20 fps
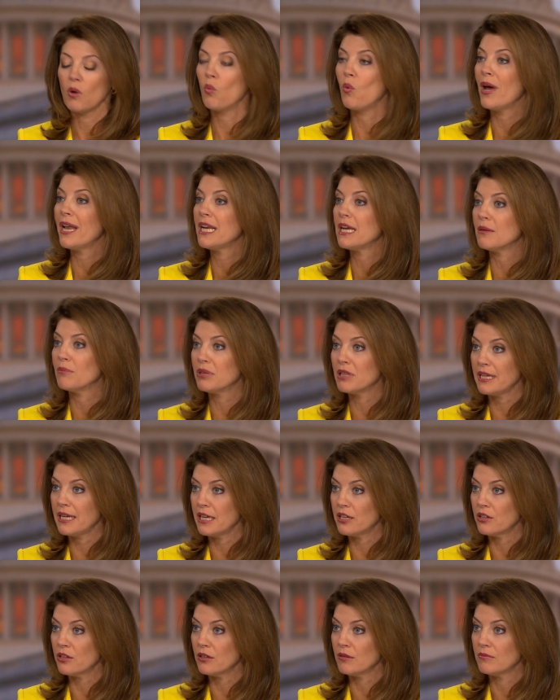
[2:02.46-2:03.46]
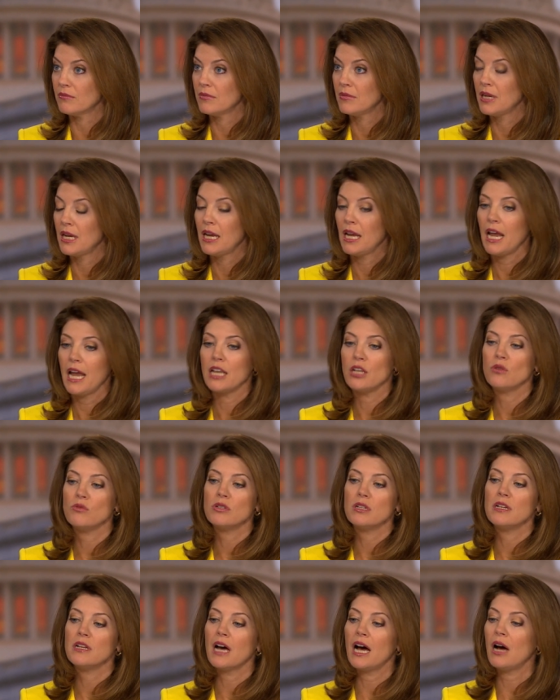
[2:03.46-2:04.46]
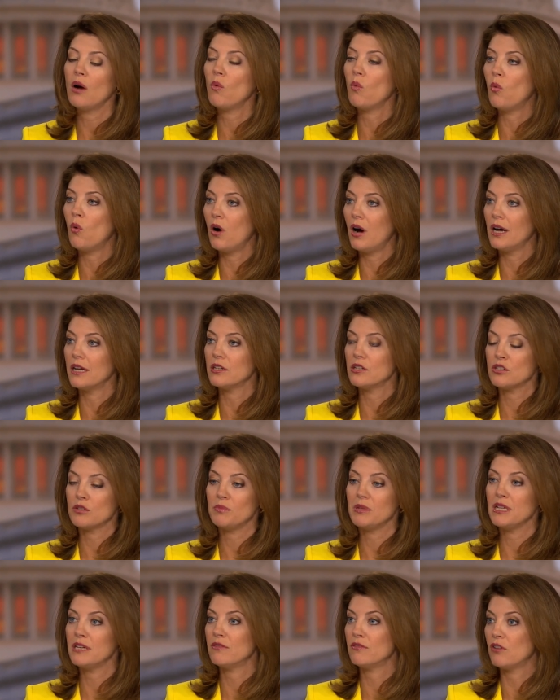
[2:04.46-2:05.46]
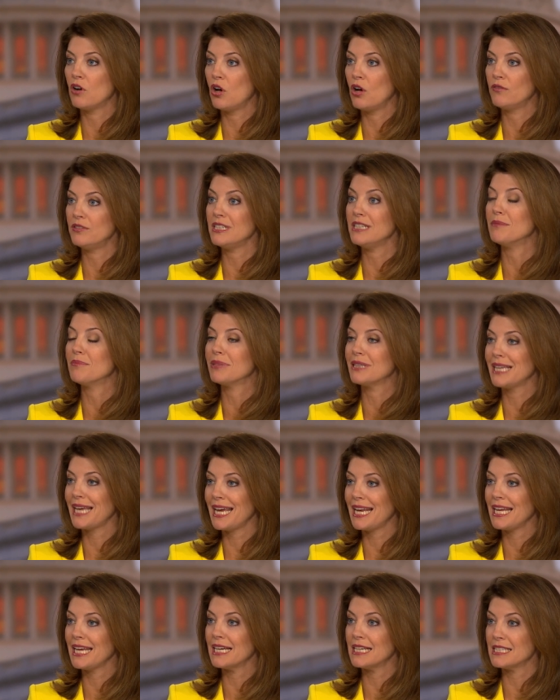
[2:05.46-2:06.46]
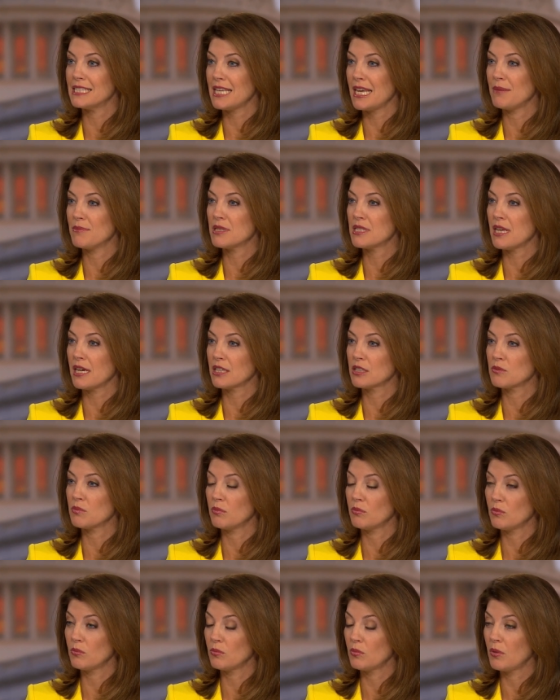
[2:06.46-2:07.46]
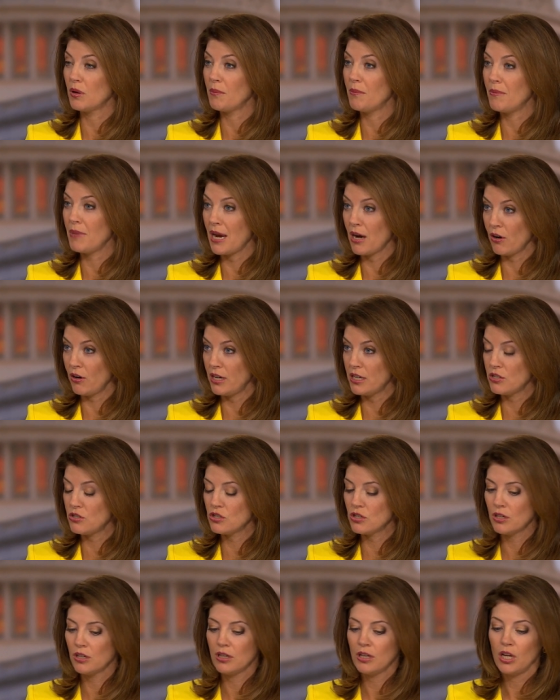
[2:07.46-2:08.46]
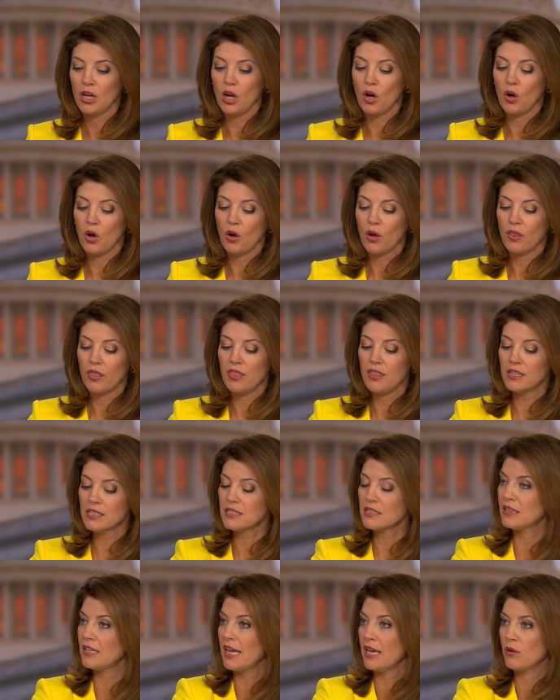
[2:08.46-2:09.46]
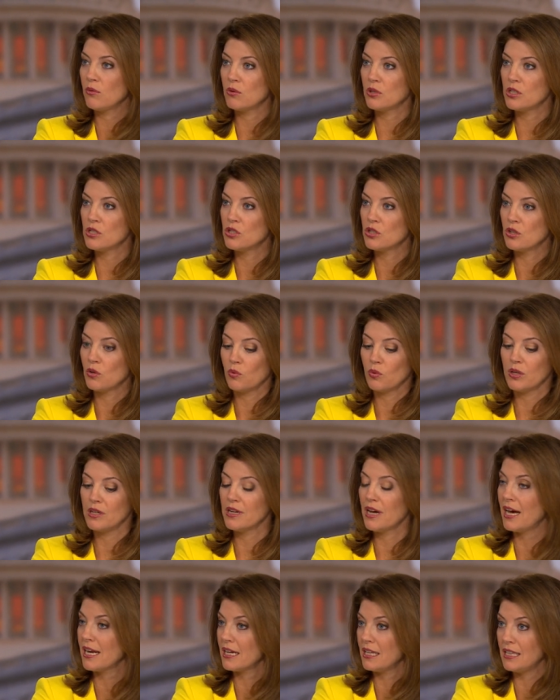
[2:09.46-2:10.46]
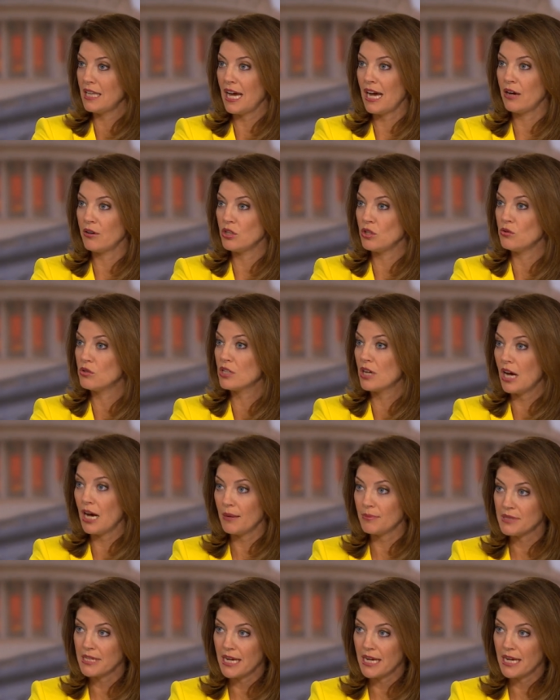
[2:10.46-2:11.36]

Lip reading: wedding planner and you did not want to be involved in planning a same-sex marriage, this language would not allow you to opt